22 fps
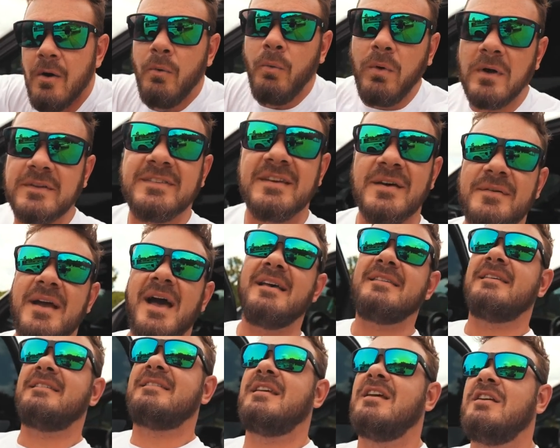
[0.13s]
What's up
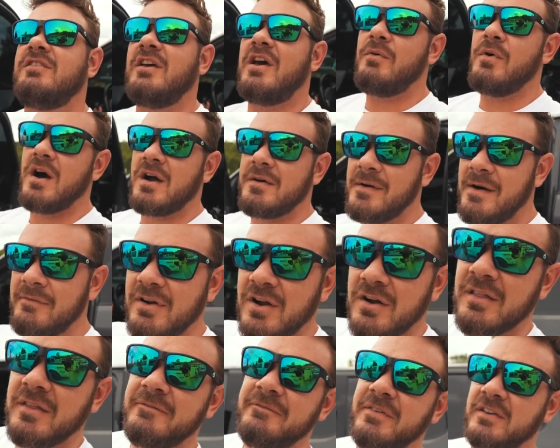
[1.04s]
guys, it's TJ. Welcome over
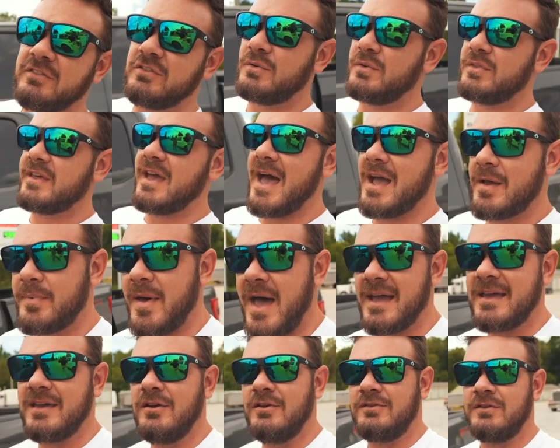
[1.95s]
here to the Fishing with
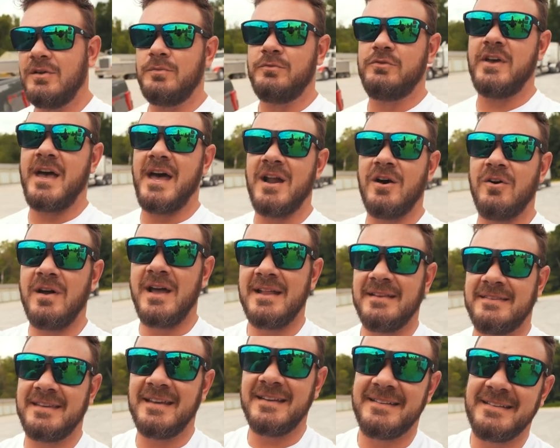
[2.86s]
YakPak YouTube channel.
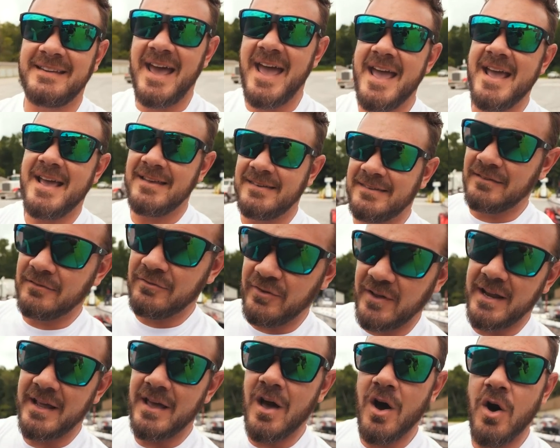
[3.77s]
In today's
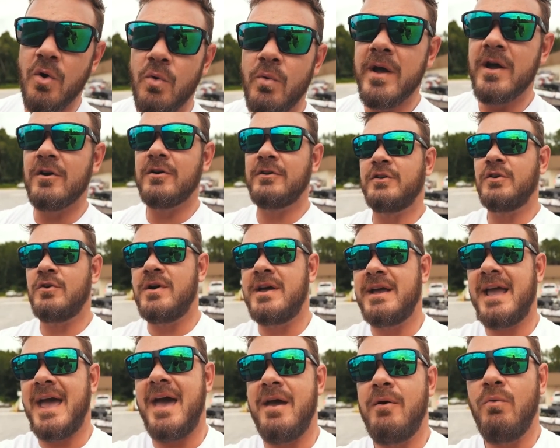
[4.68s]
video, we are
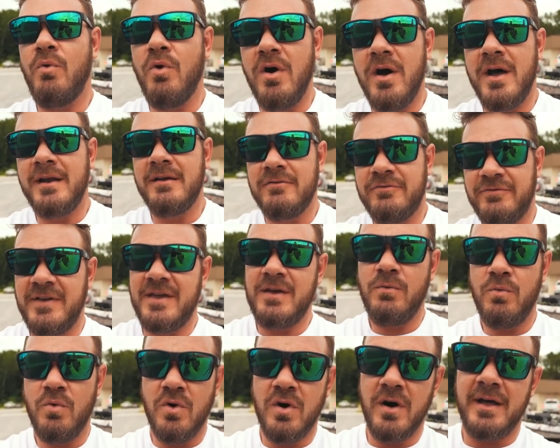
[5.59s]
doing a
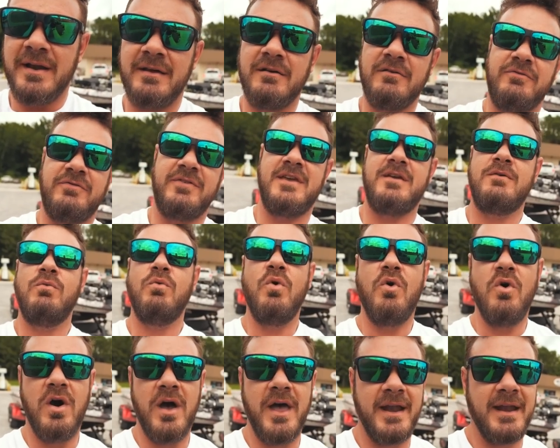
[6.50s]

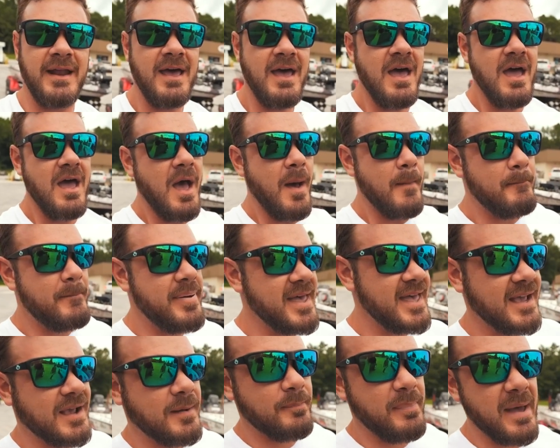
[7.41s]
1v1v1
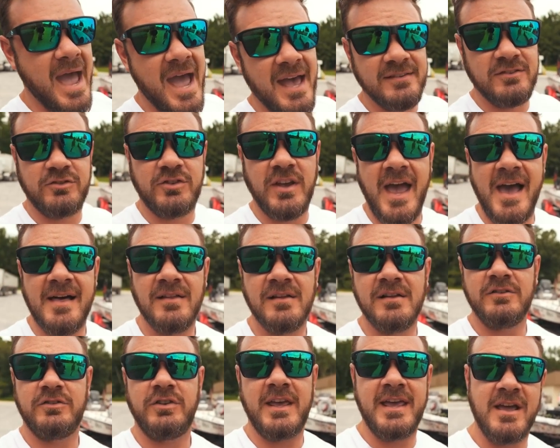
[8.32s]
Big Bass
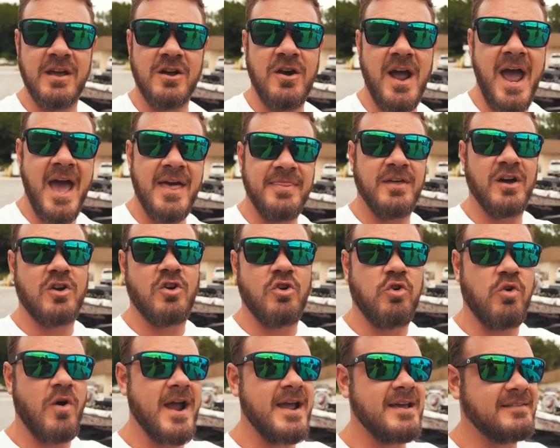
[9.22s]
Challenge here at the
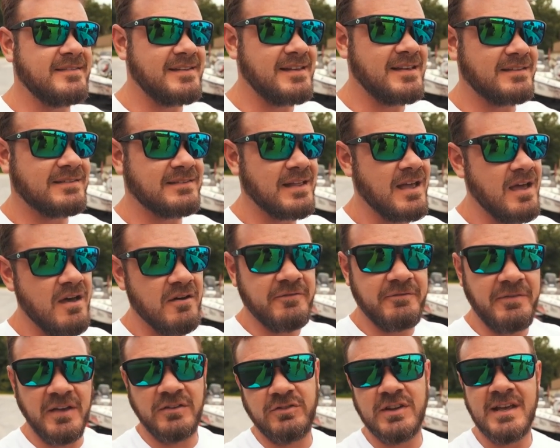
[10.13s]
craziest
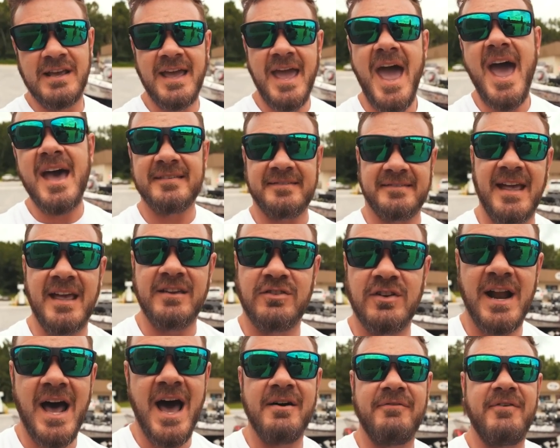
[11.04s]
fishing gas
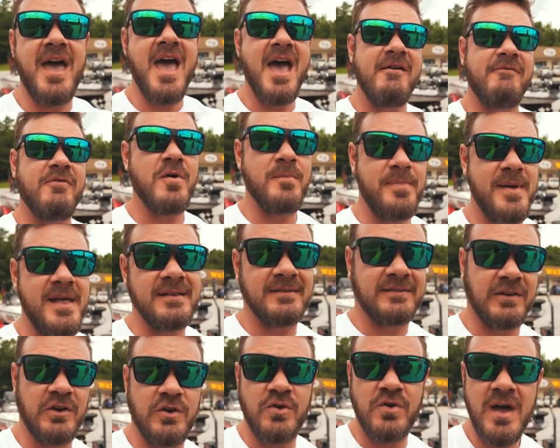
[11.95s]
station I've ever been
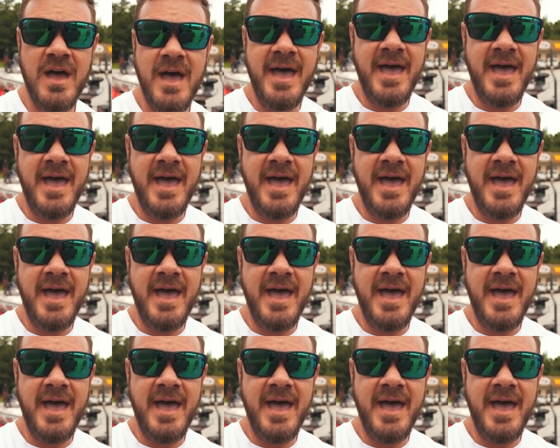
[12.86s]
to